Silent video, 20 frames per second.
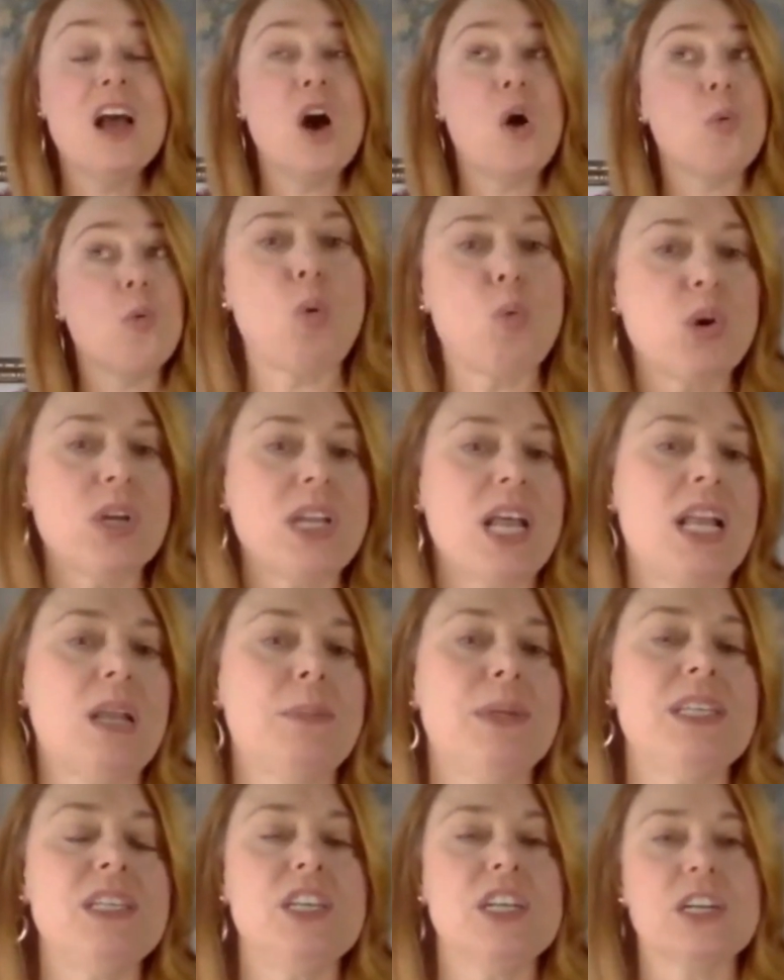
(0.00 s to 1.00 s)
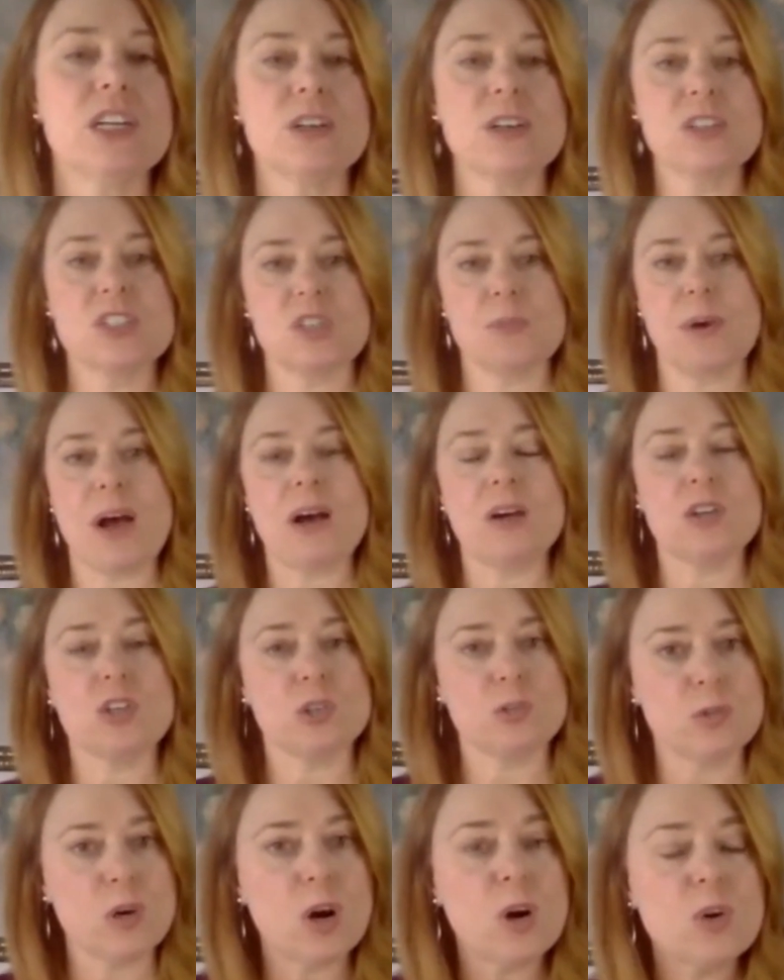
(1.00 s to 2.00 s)
A wood element year is about
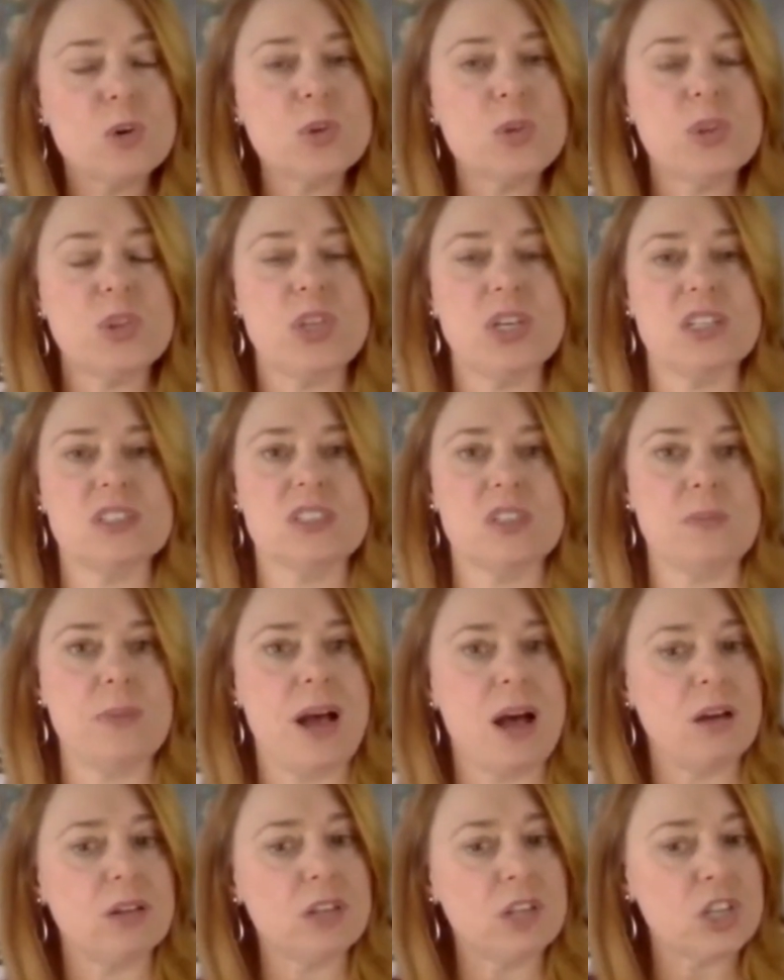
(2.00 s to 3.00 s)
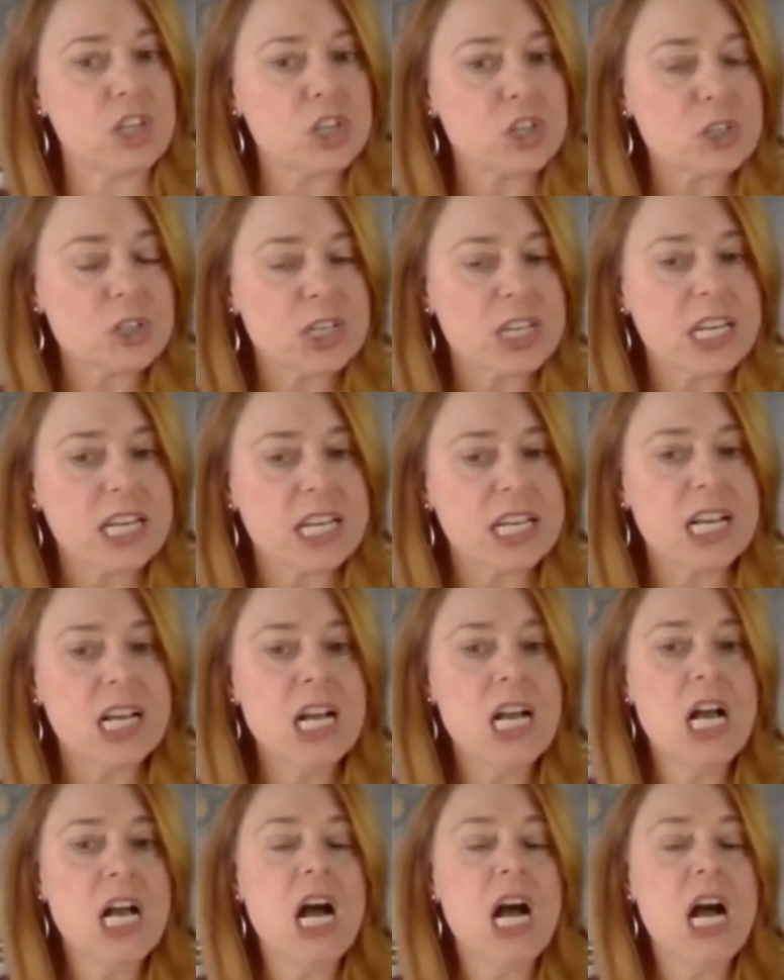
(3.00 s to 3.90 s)
growth. It's about learning.